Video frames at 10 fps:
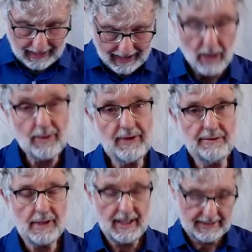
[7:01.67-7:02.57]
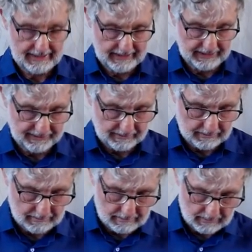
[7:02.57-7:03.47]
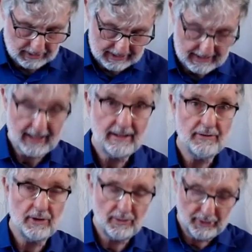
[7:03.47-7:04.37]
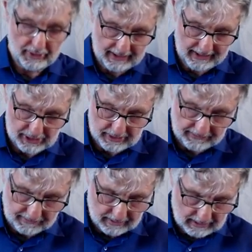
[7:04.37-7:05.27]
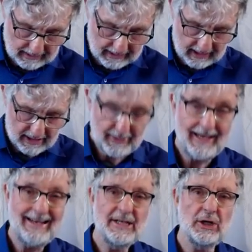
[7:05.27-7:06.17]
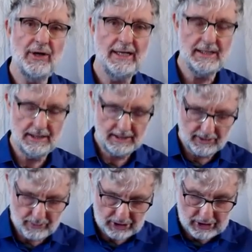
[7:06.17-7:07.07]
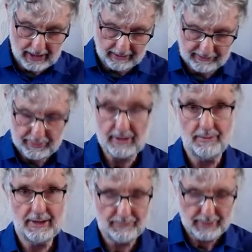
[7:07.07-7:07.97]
how are these ideas contained in the communications to be integrated into a child's pyramid of